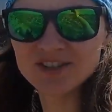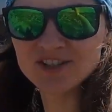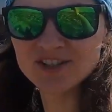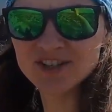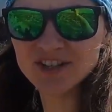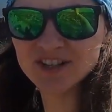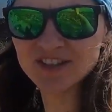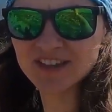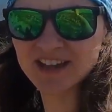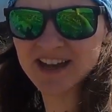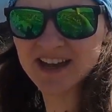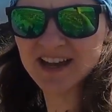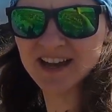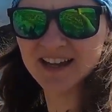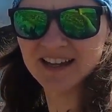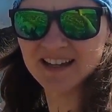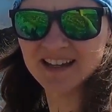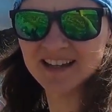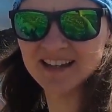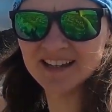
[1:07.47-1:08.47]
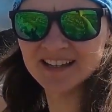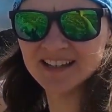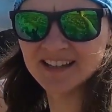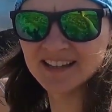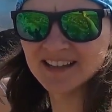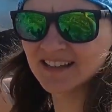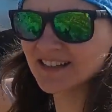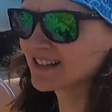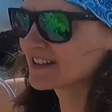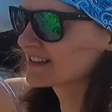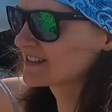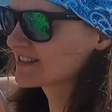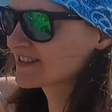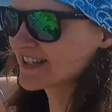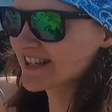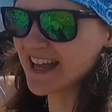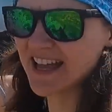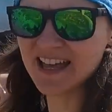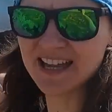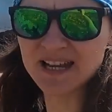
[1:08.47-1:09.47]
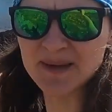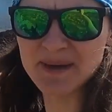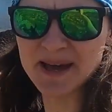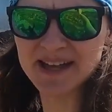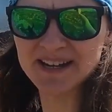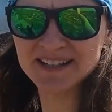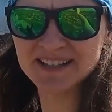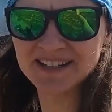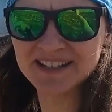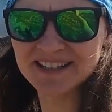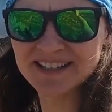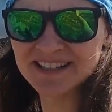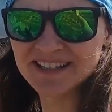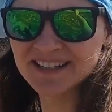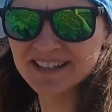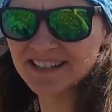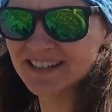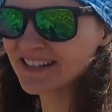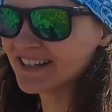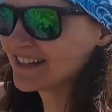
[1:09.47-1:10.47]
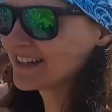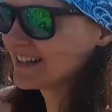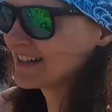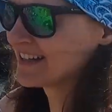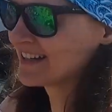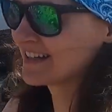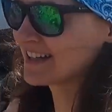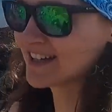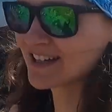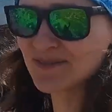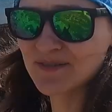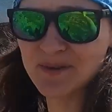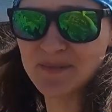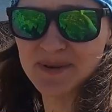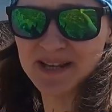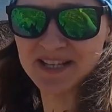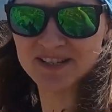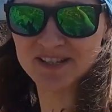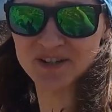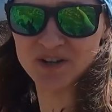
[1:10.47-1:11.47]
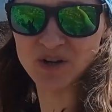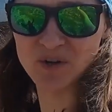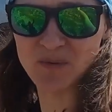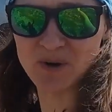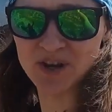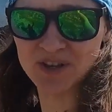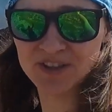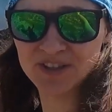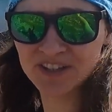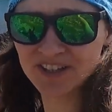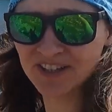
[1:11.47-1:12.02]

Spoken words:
Just look at that. Does it get any better? That's what makes it all worth